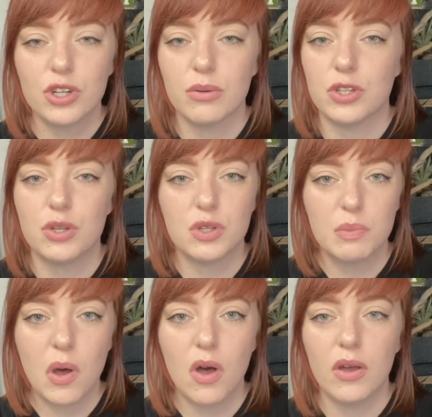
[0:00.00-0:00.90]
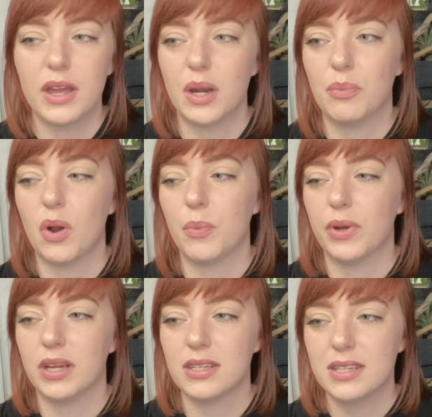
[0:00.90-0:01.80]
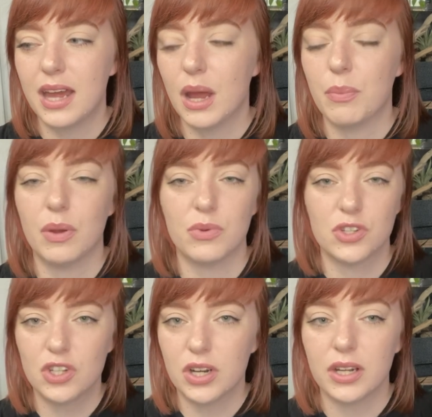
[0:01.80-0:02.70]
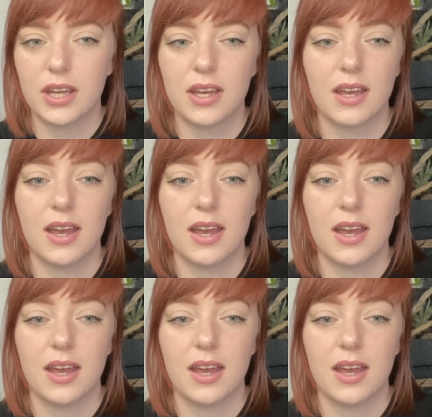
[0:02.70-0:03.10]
It was too small, inappropriate setup, it was dirty,